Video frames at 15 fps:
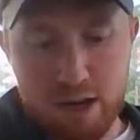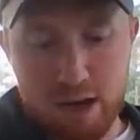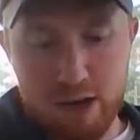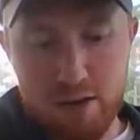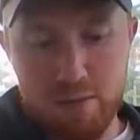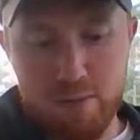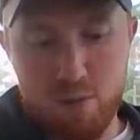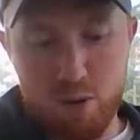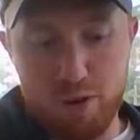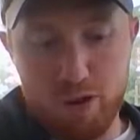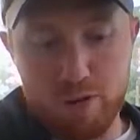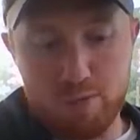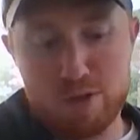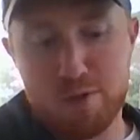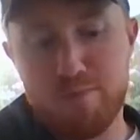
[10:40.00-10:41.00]

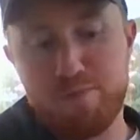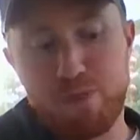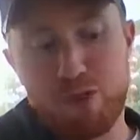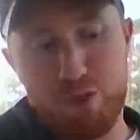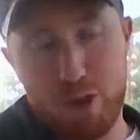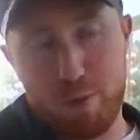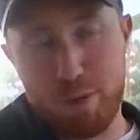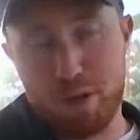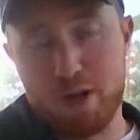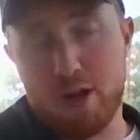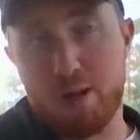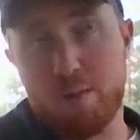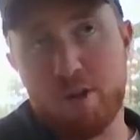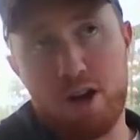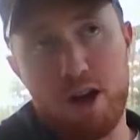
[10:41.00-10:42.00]
Williams, great
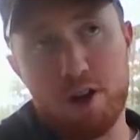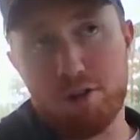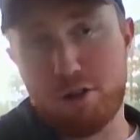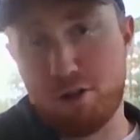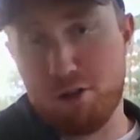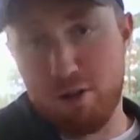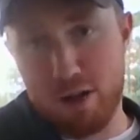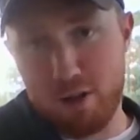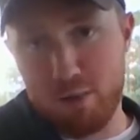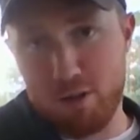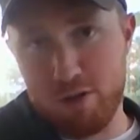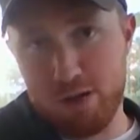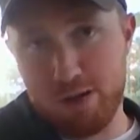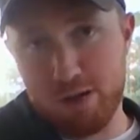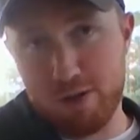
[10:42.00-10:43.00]
pickup. Hard to know how
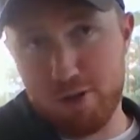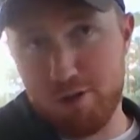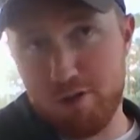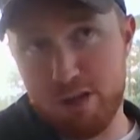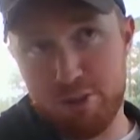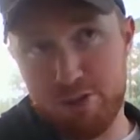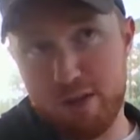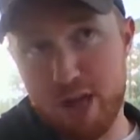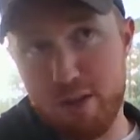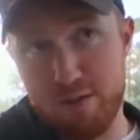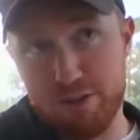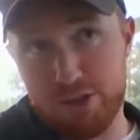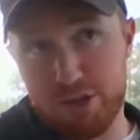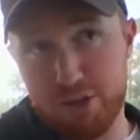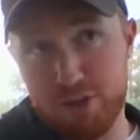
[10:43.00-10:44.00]
well he's going to do. He's been
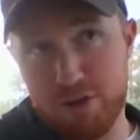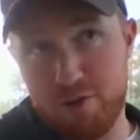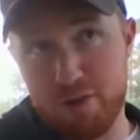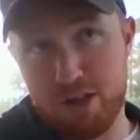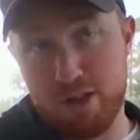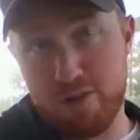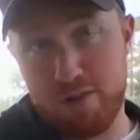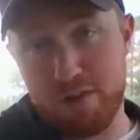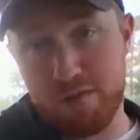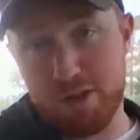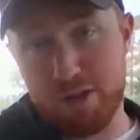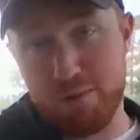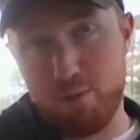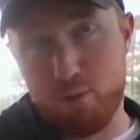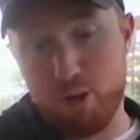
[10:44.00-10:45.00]
averaging, in that
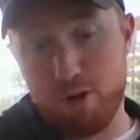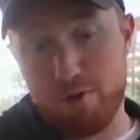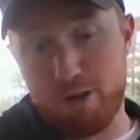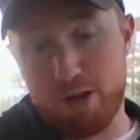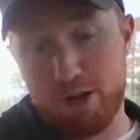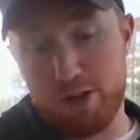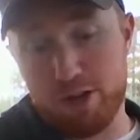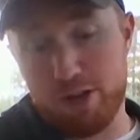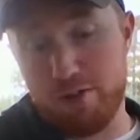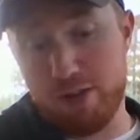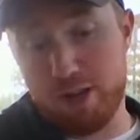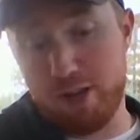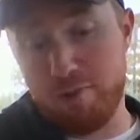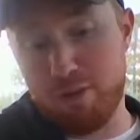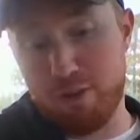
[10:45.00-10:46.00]
15-point range. I
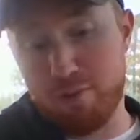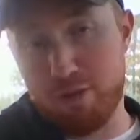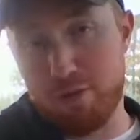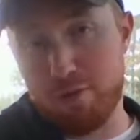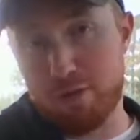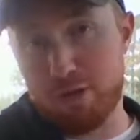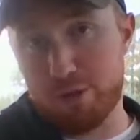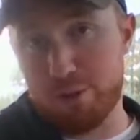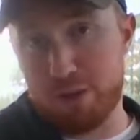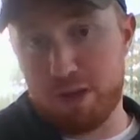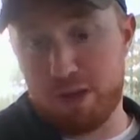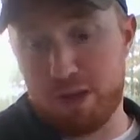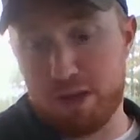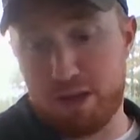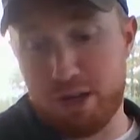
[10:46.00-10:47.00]
think he might be able to
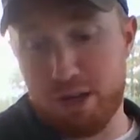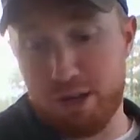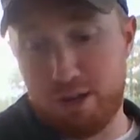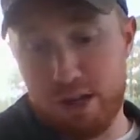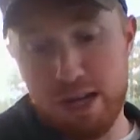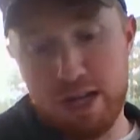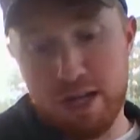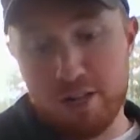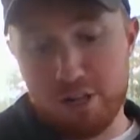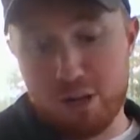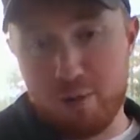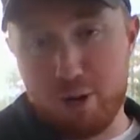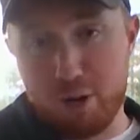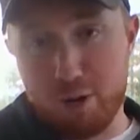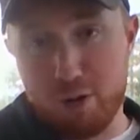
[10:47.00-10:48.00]
swing that again. It's
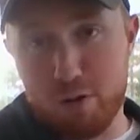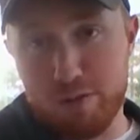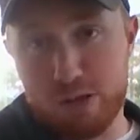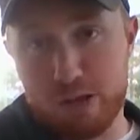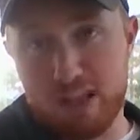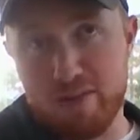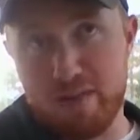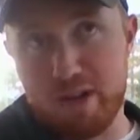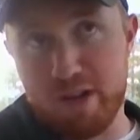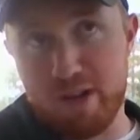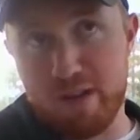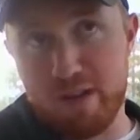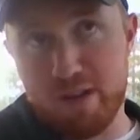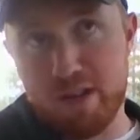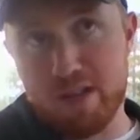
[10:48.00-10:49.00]
going to be close. I give
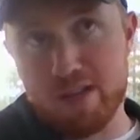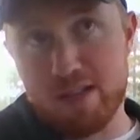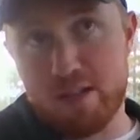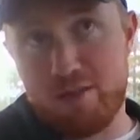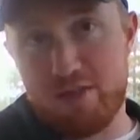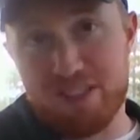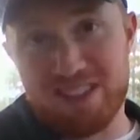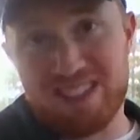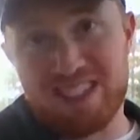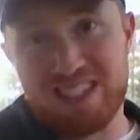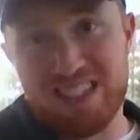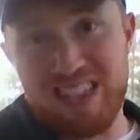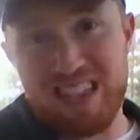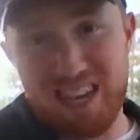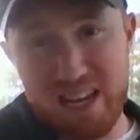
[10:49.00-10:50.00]
myself the
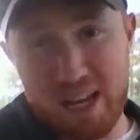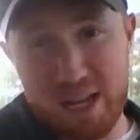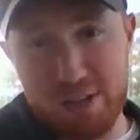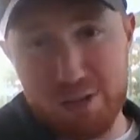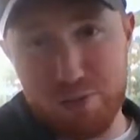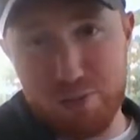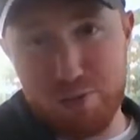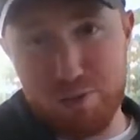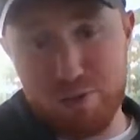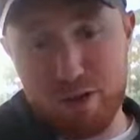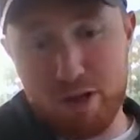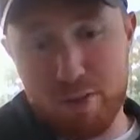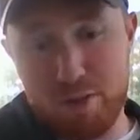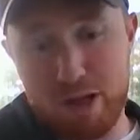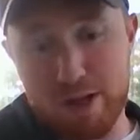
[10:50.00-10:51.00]
slight edge with the
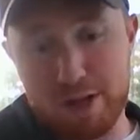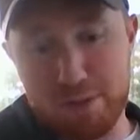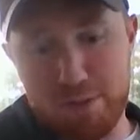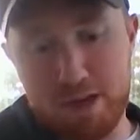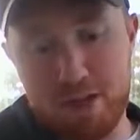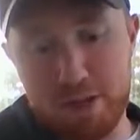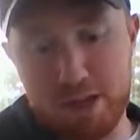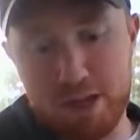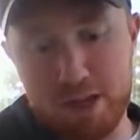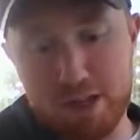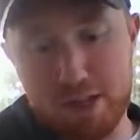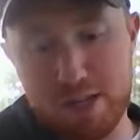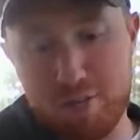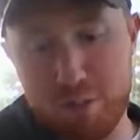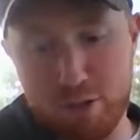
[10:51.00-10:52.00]
running backs, but I think
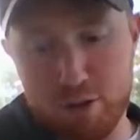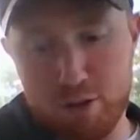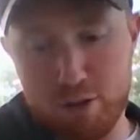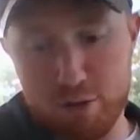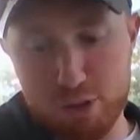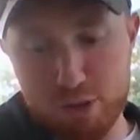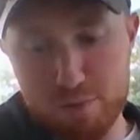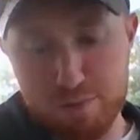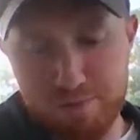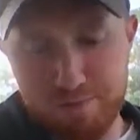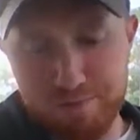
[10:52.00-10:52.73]
it's going to be close.